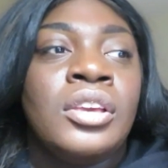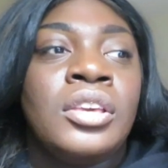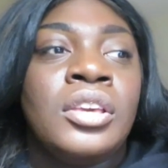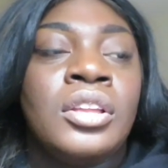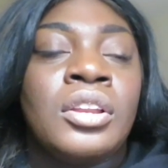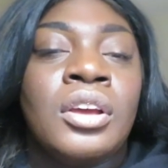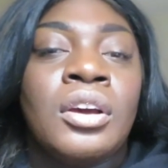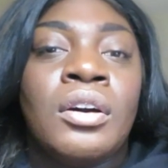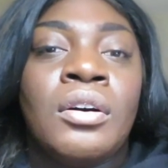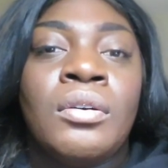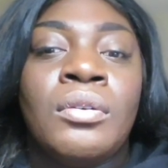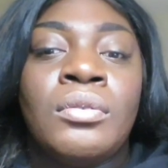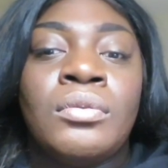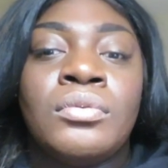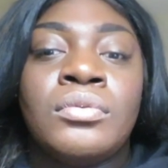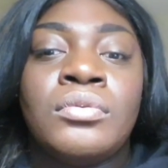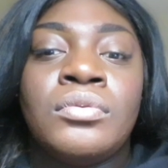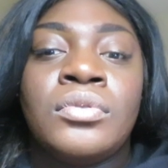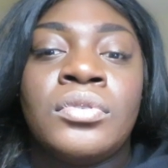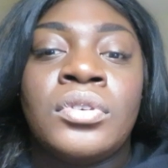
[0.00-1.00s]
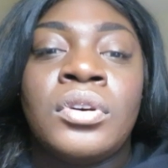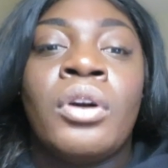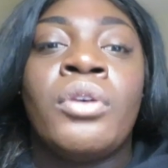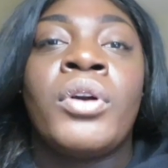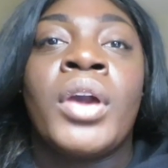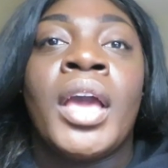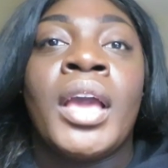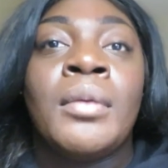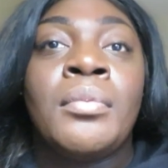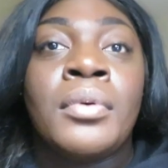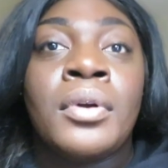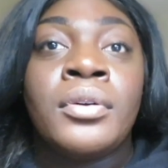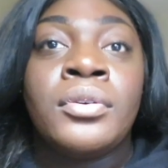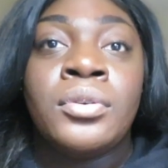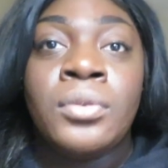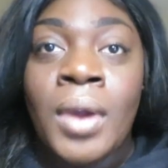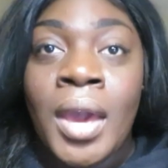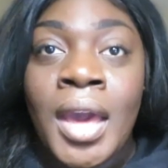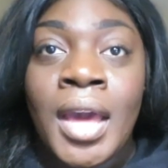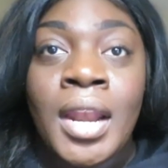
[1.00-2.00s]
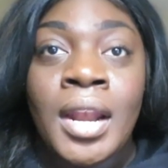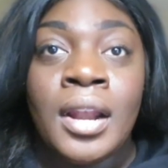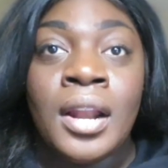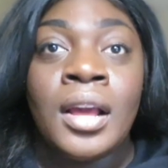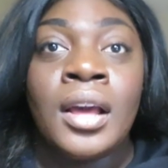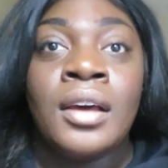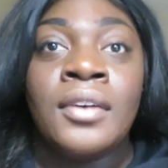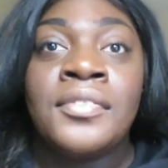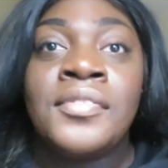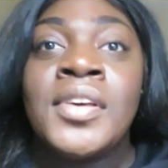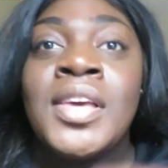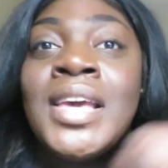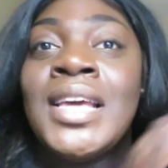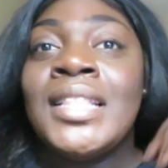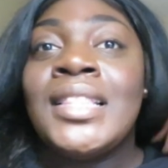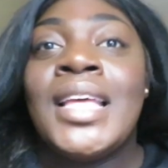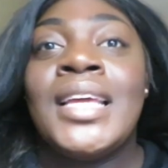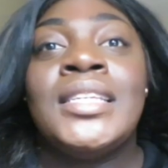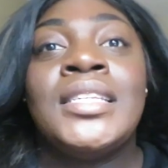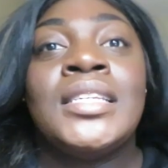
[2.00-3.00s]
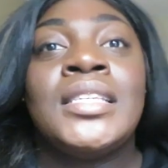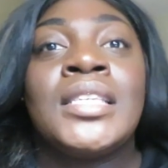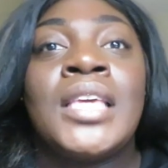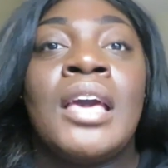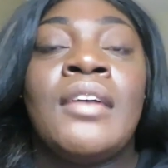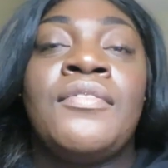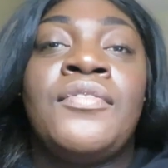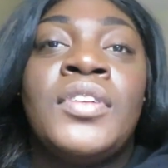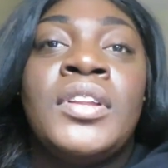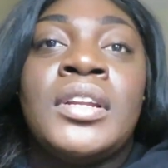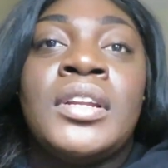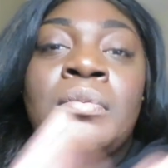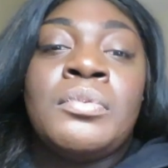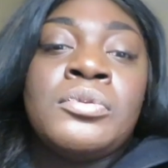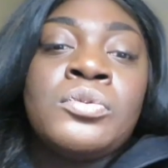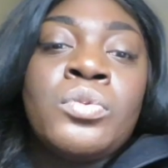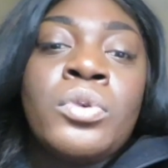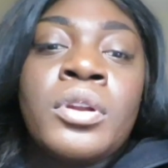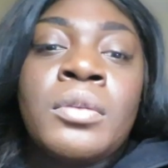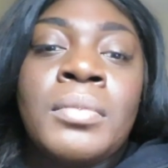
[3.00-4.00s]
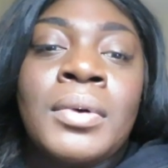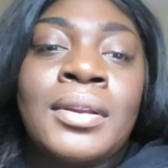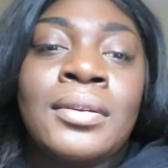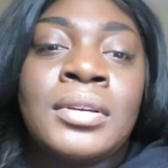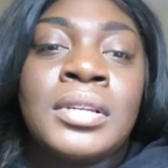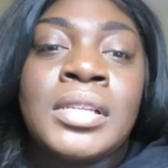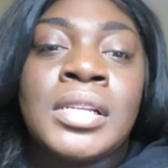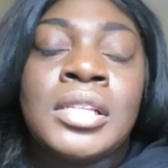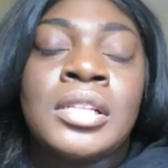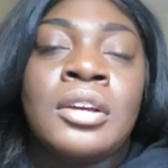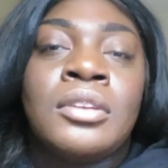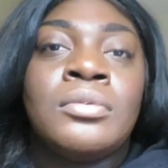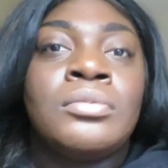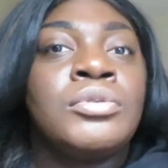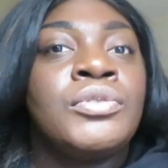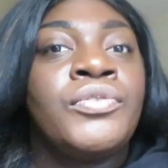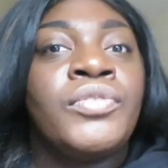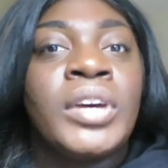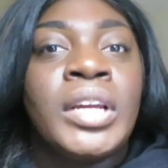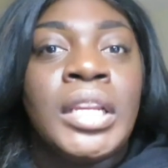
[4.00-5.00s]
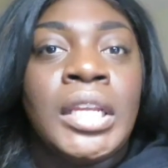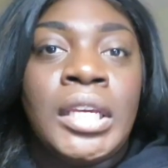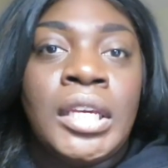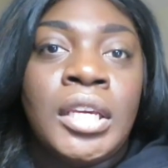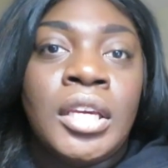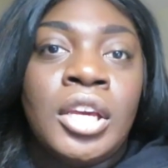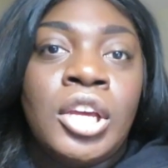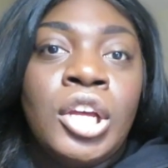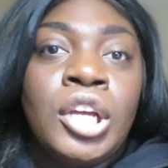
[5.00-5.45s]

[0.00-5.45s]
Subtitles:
you know, okay bro, you had enough. They just kept up his water bottle because they thought it was funny.